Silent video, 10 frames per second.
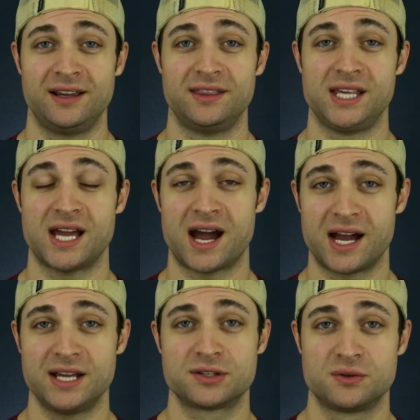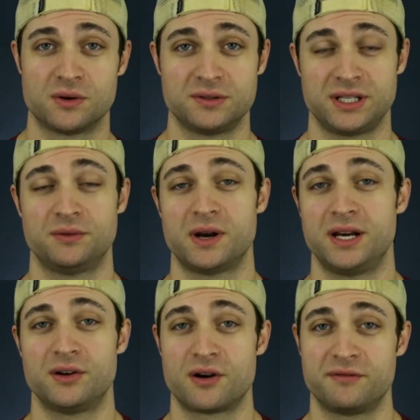in the highest grossing
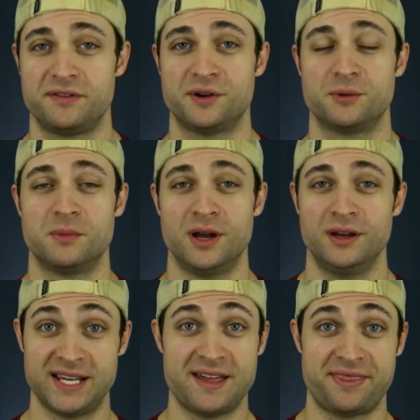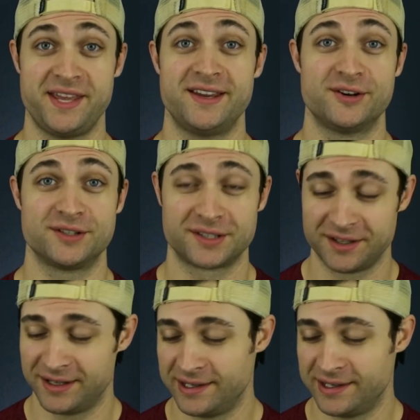rated R film to hit theaters.